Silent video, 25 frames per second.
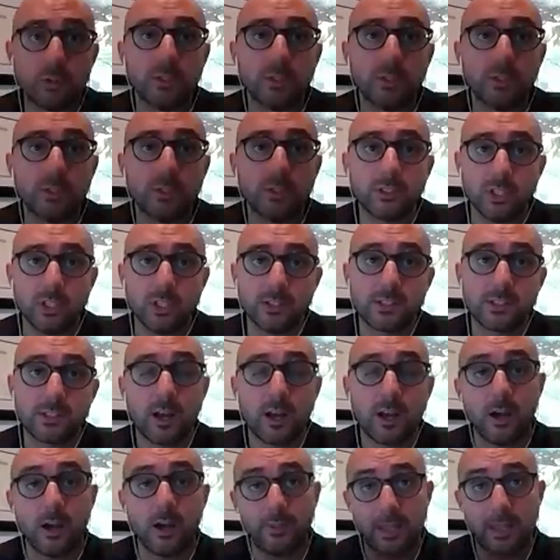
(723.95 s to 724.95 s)
And it wasn't
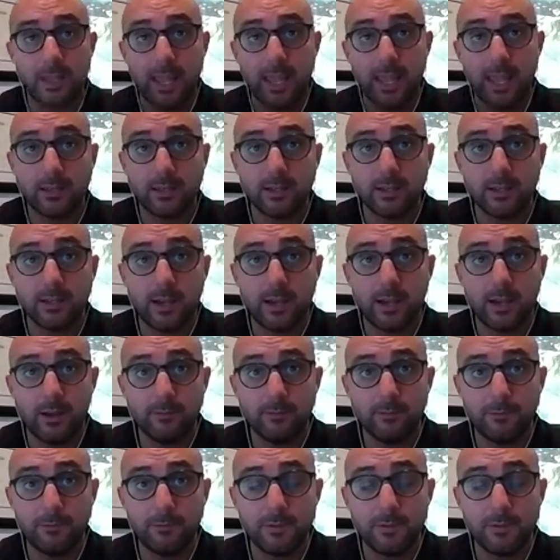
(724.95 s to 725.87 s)
just due diligence